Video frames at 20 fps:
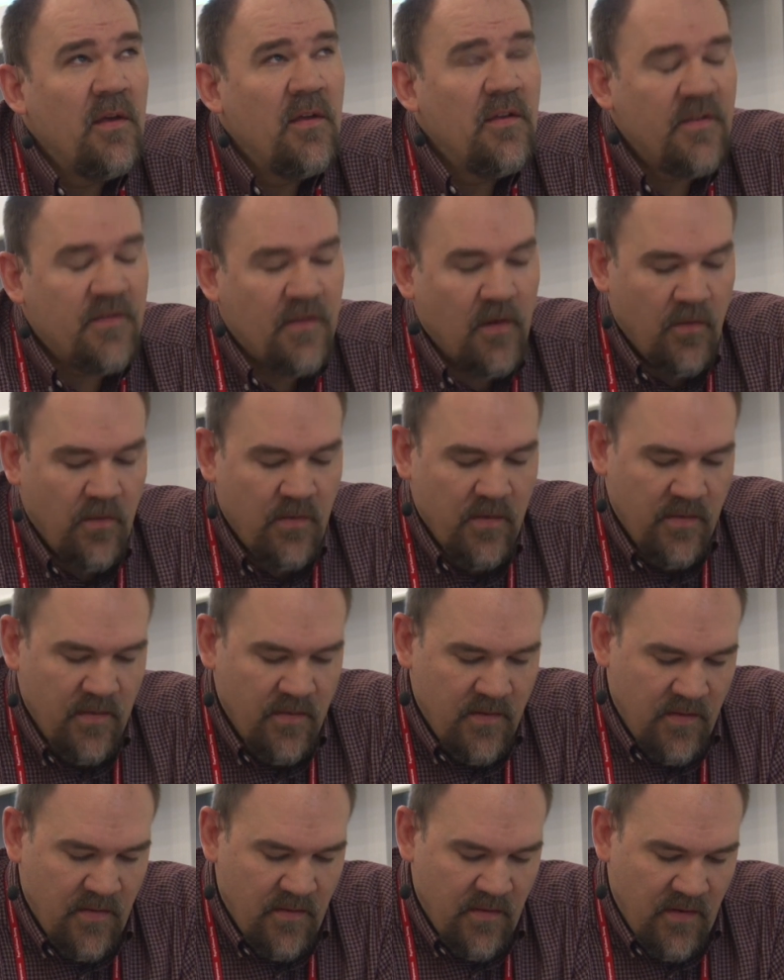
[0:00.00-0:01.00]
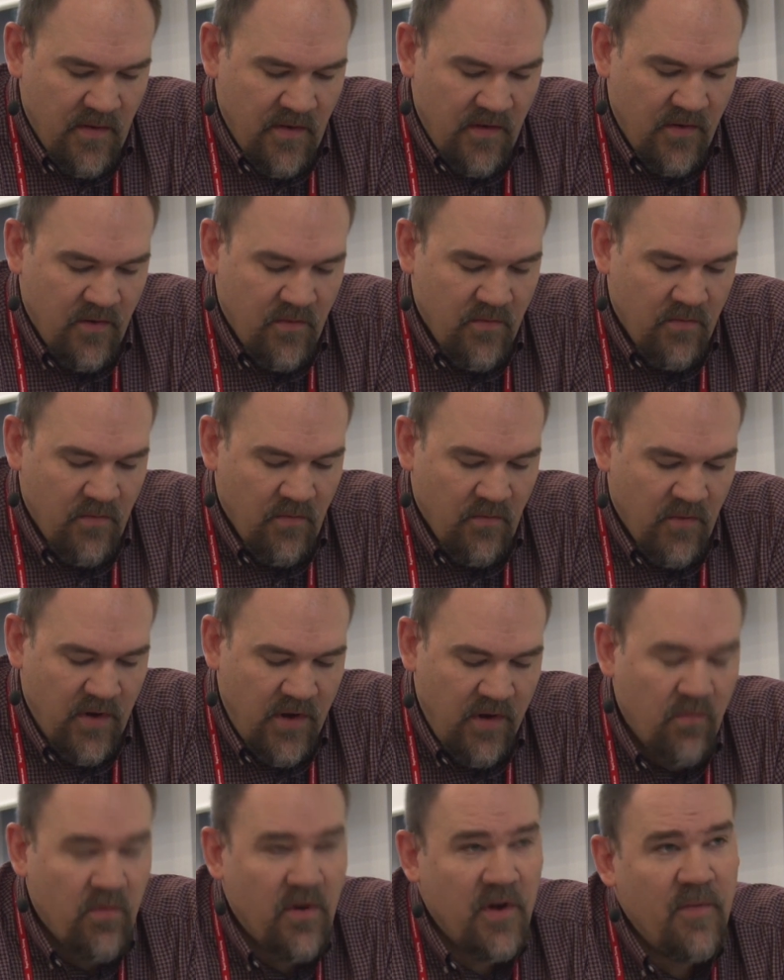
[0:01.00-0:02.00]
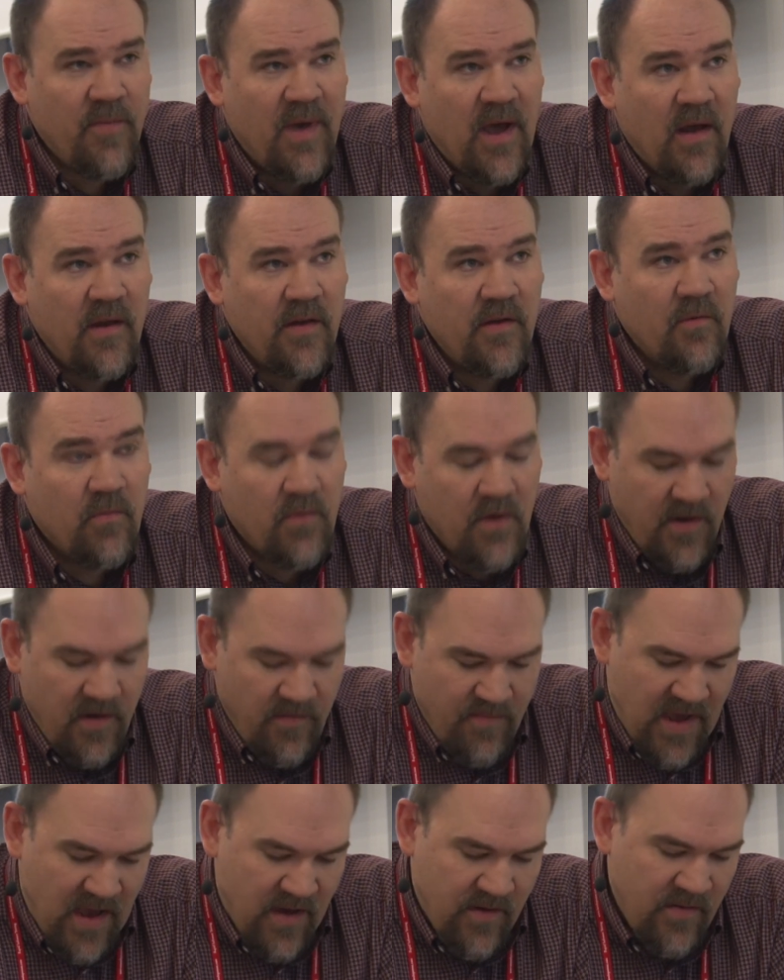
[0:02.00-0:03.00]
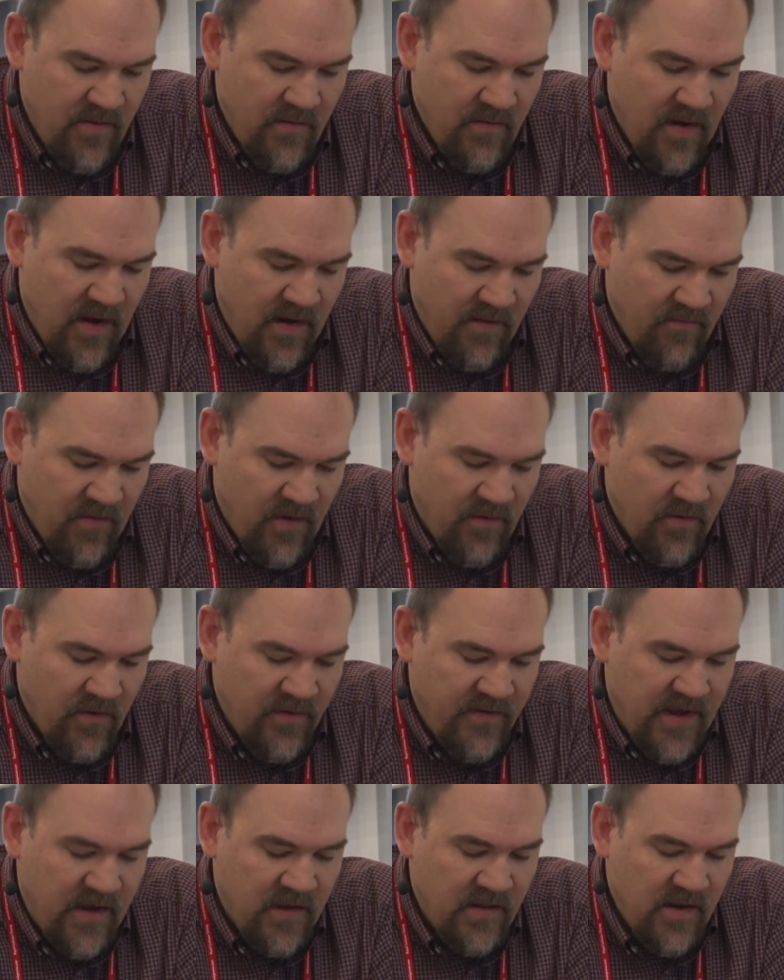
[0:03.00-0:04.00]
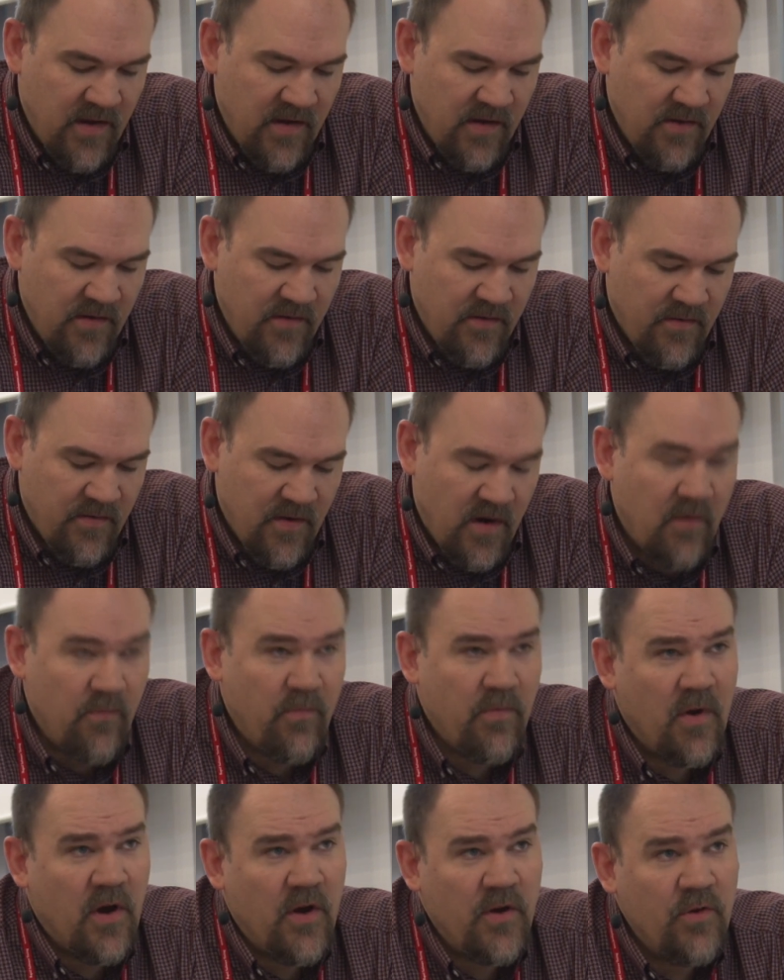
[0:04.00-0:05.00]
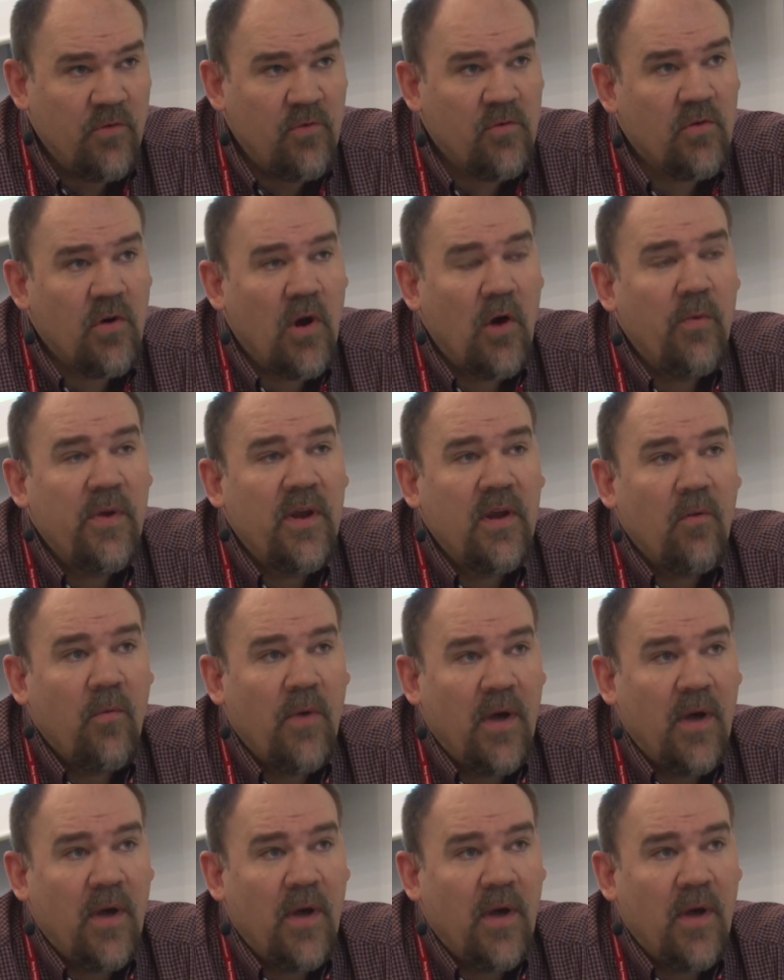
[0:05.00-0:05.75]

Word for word: So, what are you worried about? You're worried about, I wrote down that are you growing